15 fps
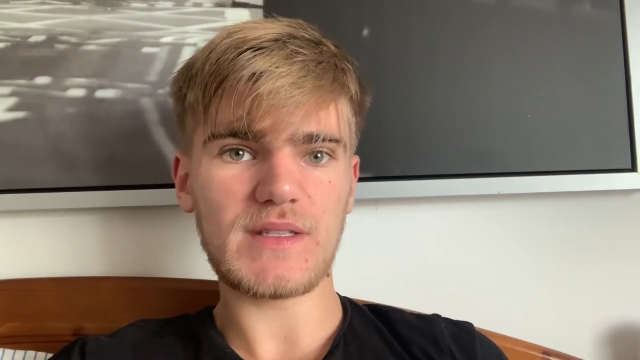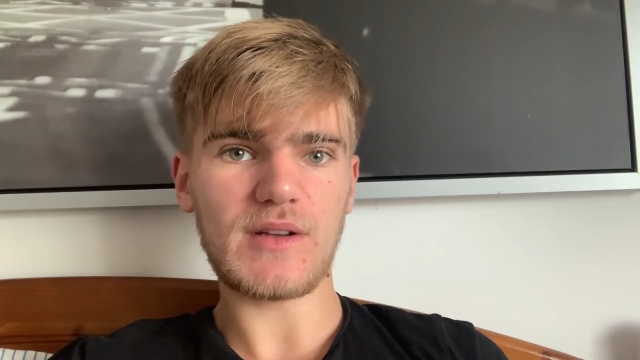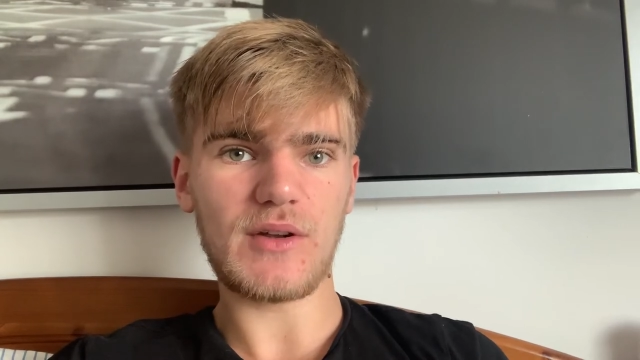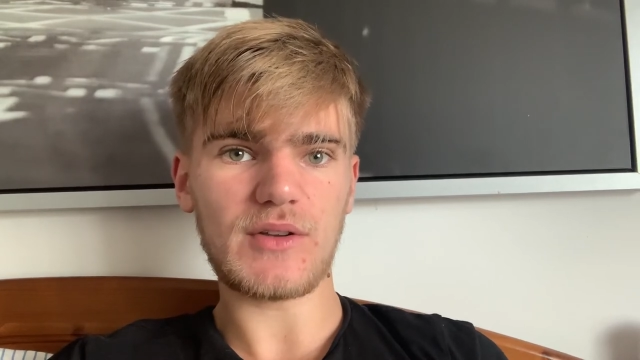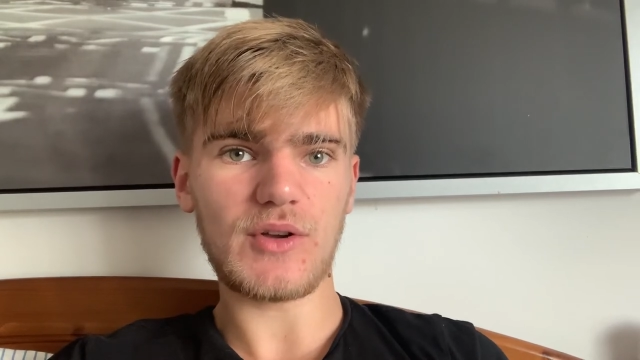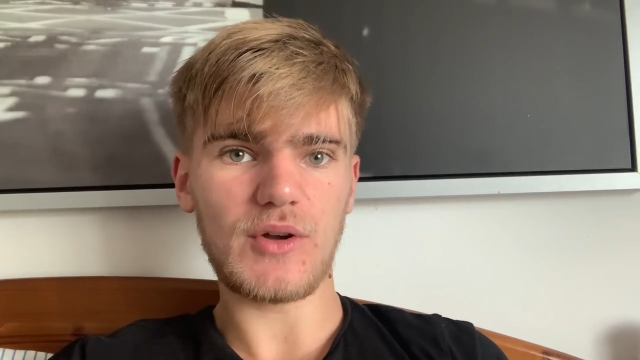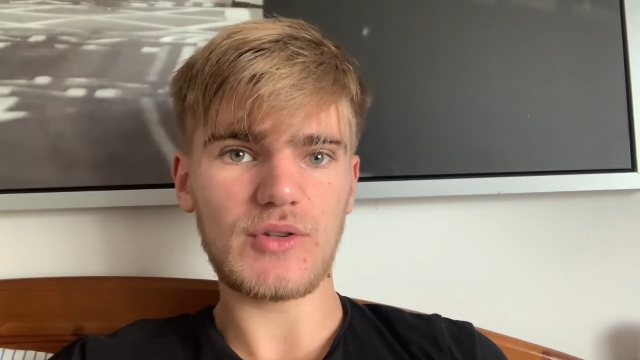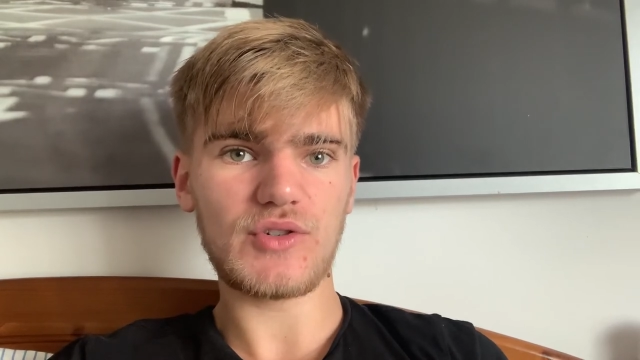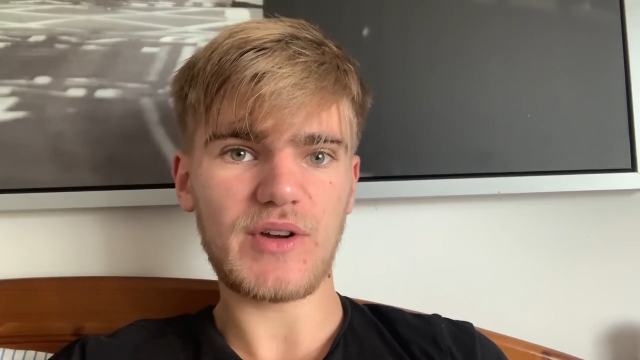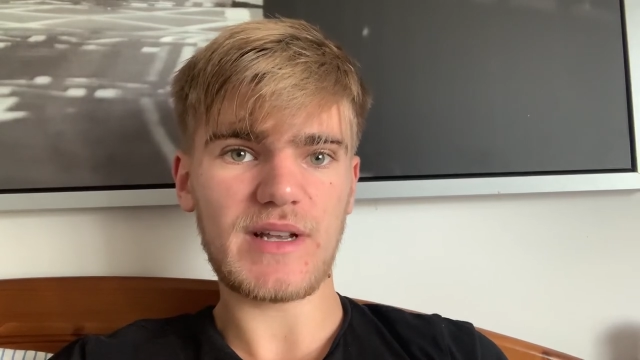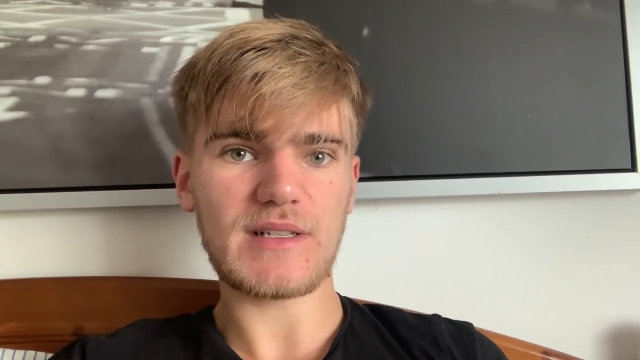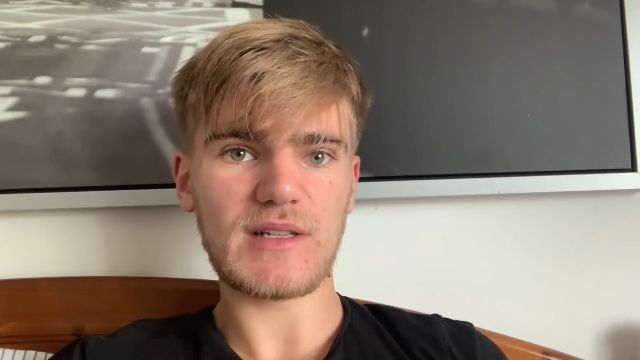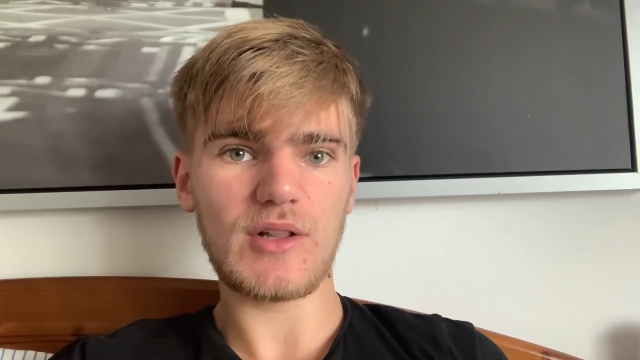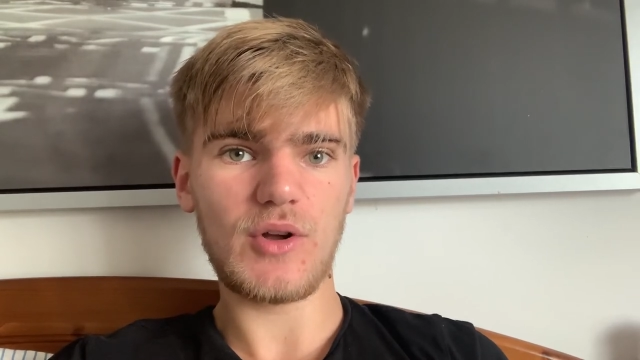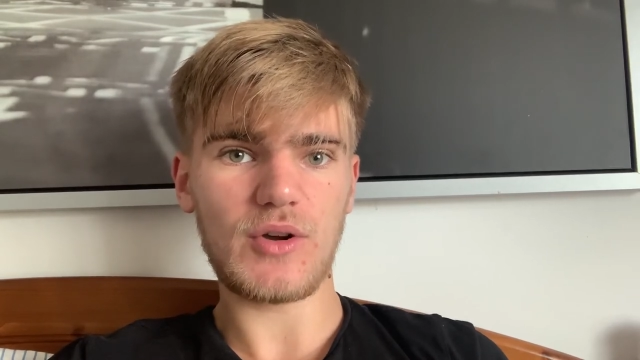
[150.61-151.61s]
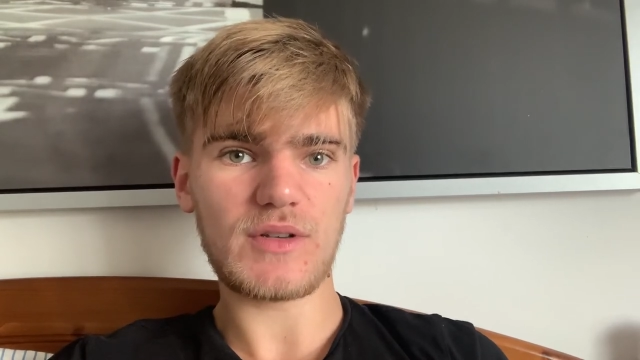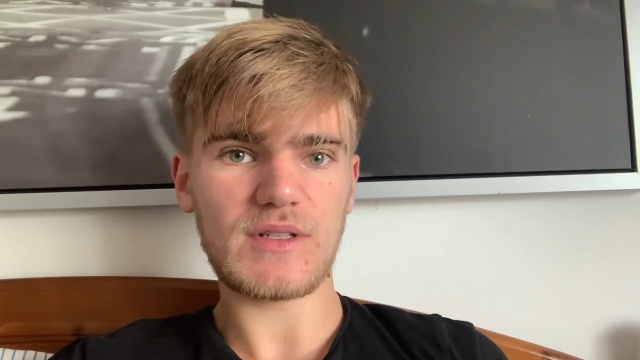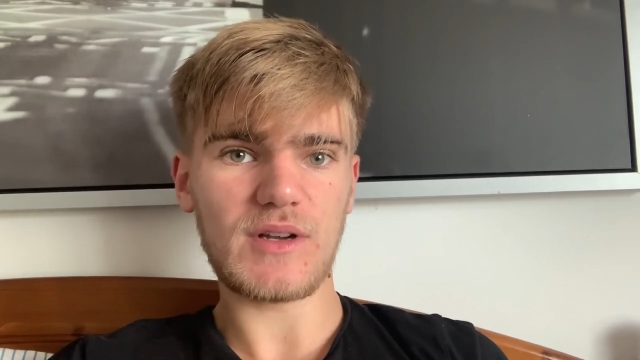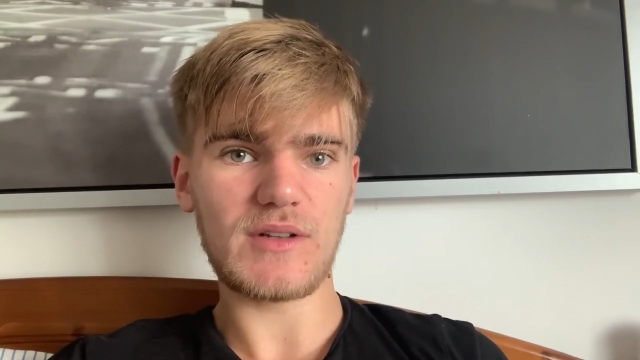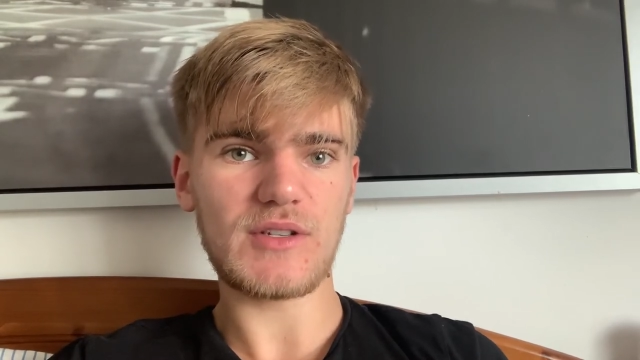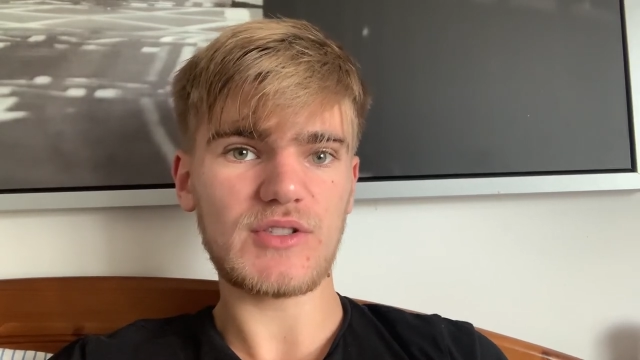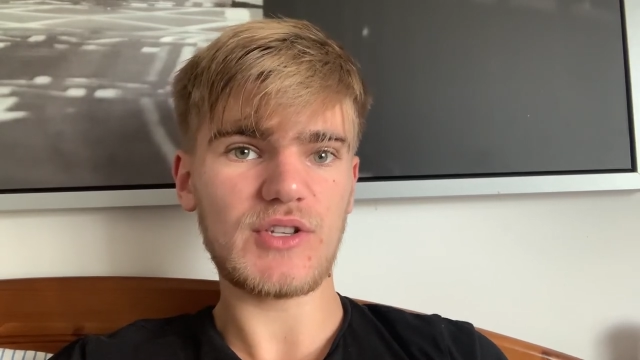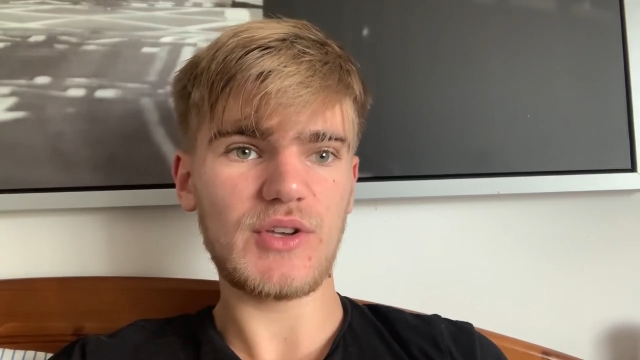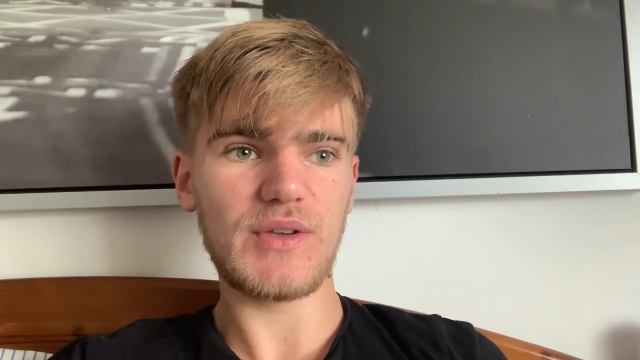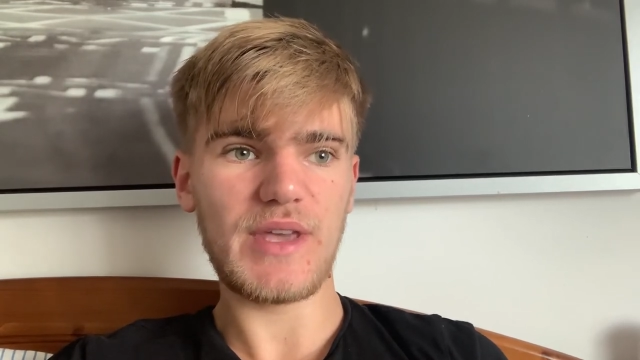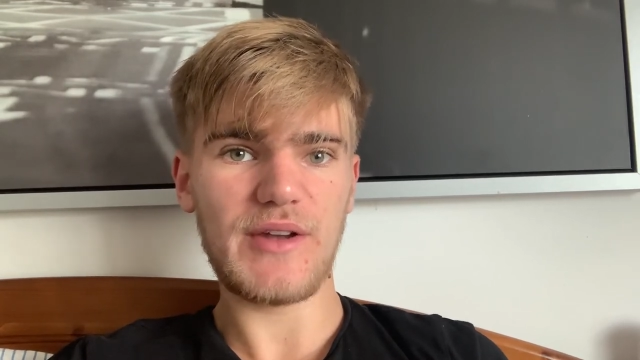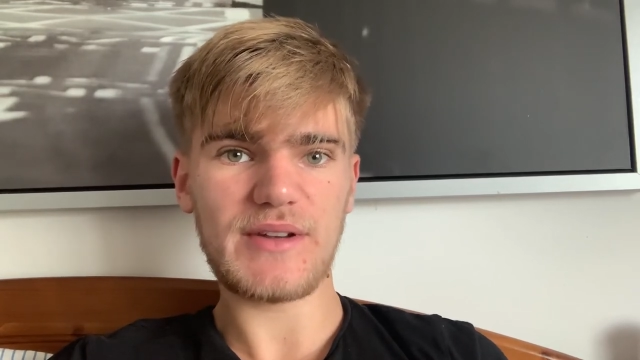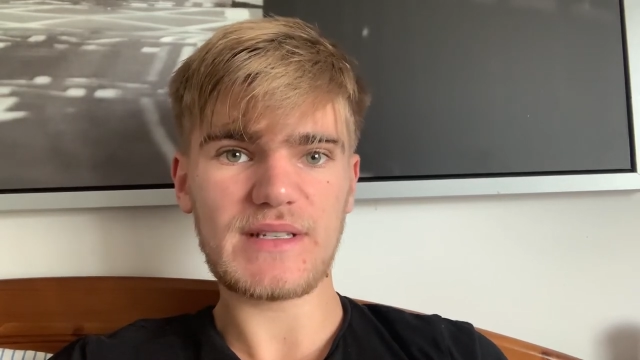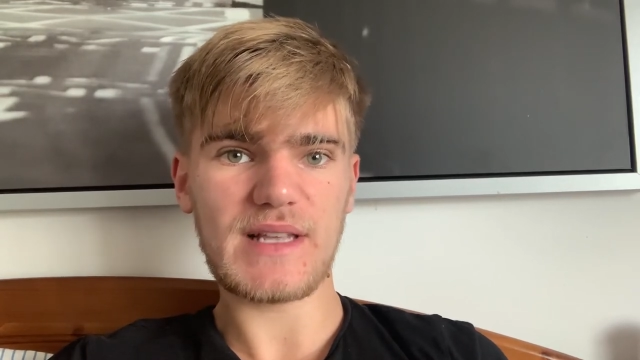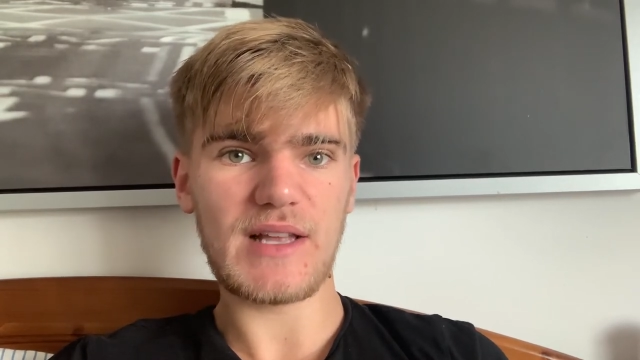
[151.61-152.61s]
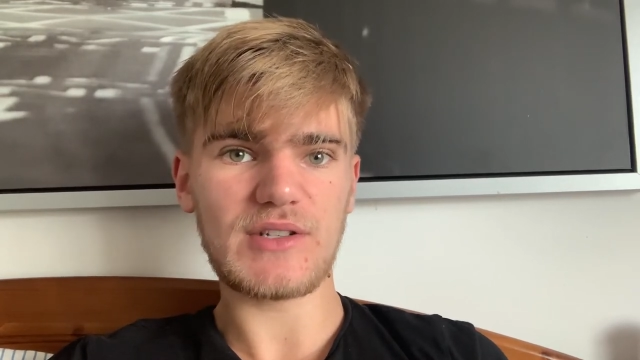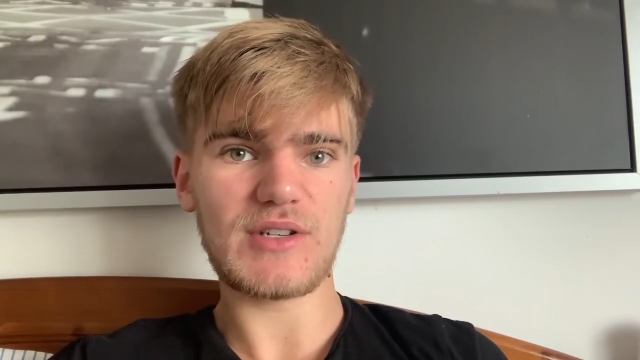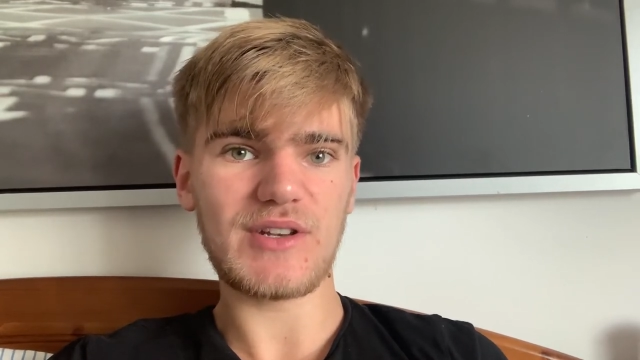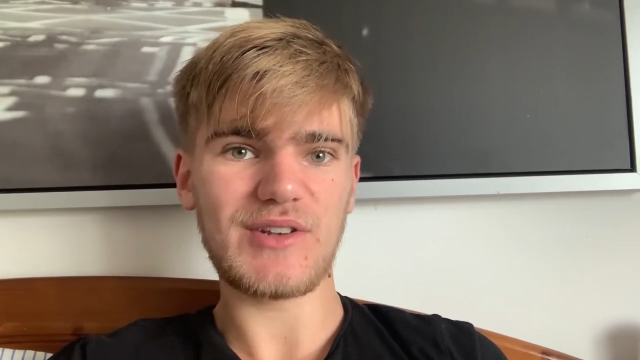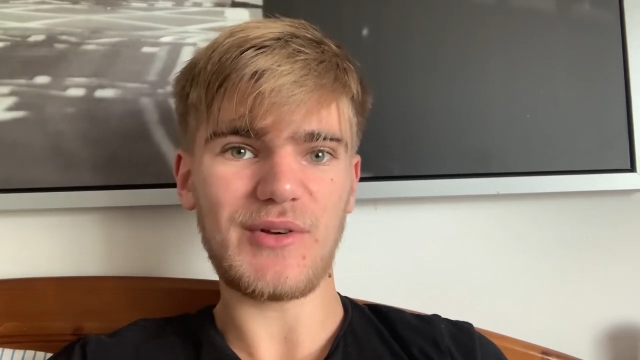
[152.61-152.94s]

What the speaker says: signed contracts alongside the 2-year extension.